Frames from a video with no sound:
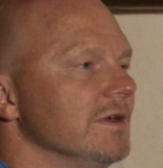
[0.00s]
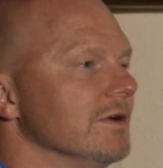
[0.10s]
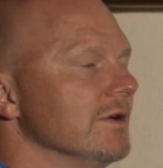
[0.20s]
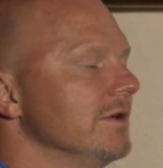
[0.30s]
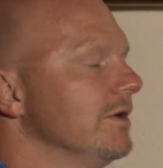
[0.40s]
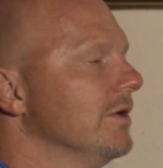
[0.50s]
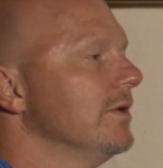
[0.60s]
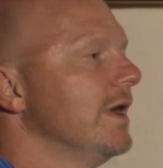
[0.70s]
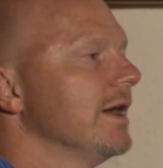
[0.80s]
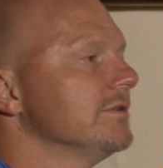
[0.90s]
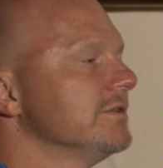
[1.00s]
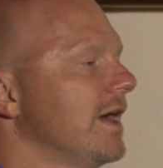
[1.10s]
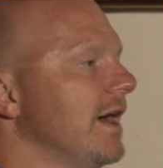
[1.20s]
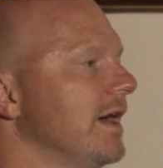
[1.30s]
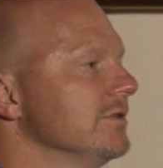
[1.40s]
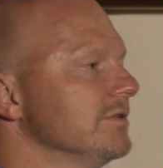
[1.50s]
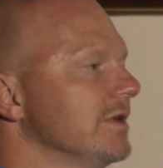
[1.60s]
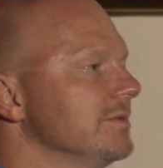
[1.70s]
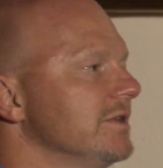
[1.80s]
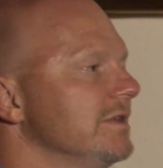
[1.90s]
dinner, you know, exercise or
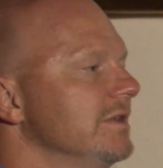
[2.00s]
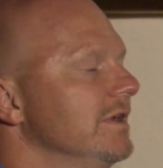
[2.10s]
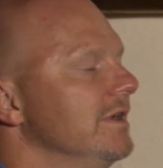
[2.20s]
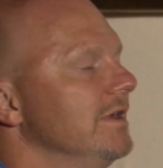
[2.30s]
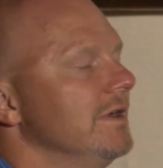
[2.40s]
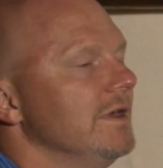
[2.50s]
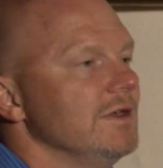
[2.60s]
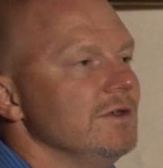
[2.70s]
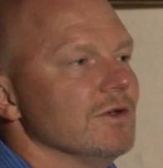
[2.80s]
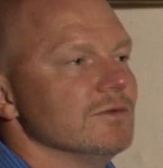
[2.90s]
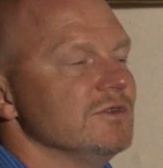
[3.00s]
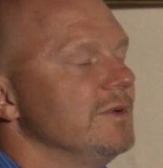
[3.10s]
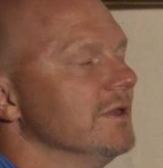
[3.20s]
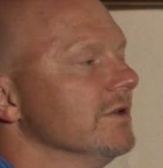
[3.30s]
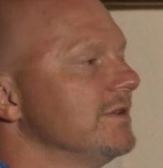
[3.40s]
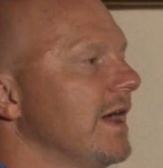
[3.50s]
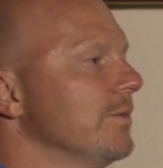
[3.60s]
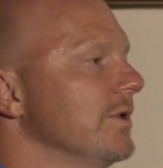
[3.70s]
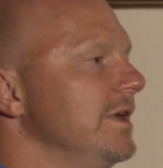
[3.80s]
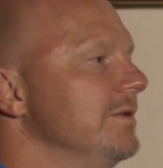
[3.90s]
something, and, you know, spend a little
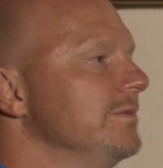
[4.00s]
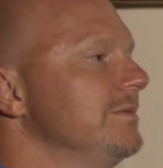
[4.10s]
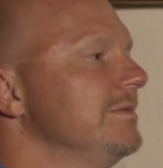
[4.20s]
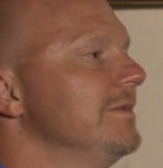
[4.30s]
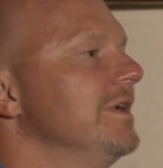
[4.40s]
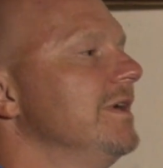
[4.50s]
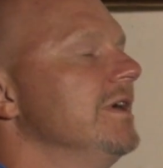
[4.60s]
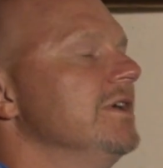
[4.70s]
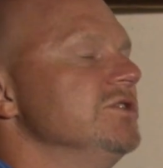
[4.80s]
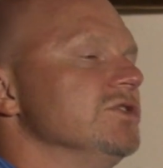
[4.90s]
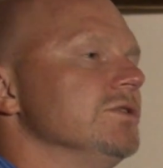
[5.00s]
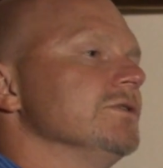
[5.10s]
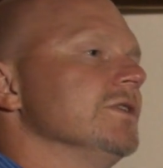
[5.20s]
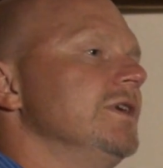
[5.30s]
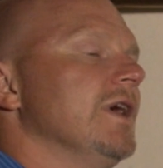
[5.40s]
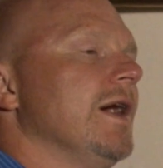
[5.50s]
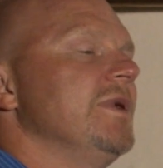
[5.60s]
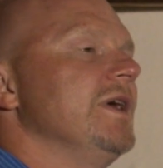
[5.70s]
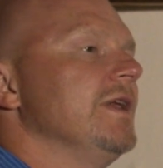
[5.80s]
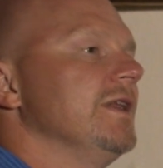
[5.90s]
time reading, generally. I
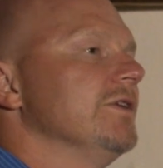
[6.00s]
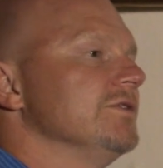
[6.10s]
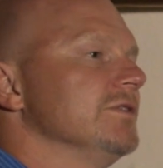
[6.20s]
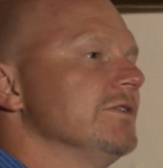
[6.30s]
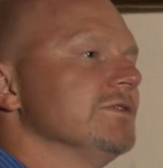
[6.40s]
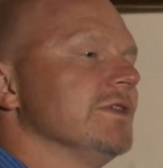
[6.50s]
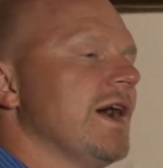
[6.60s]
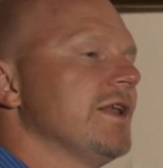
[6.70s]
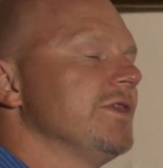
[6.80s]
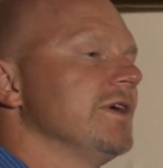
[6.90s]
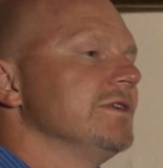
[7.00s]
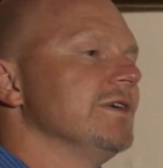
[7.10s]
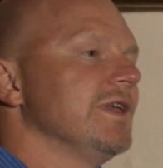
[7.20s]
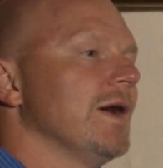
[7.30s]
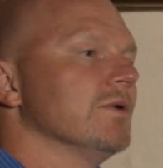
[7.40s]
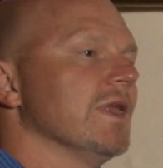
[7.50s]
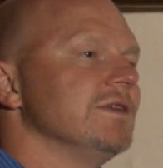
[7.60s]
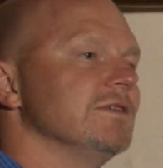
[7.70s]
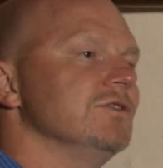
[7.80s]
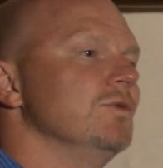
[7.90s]
mean, and there's a lot of things that I would
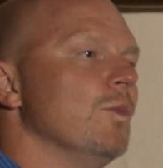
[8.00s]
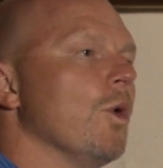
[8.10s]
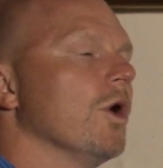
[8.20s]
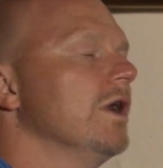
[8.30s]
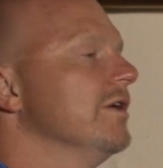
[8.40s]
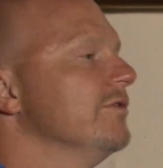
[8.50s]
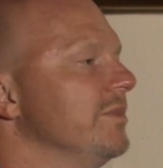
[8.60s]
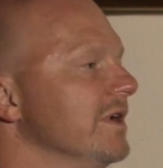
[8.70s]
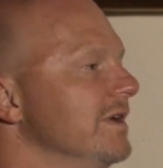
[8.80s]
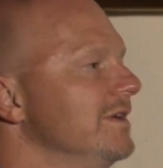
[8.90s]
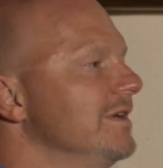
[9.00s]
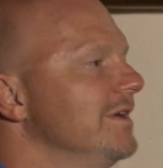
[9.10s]
like to do more of, but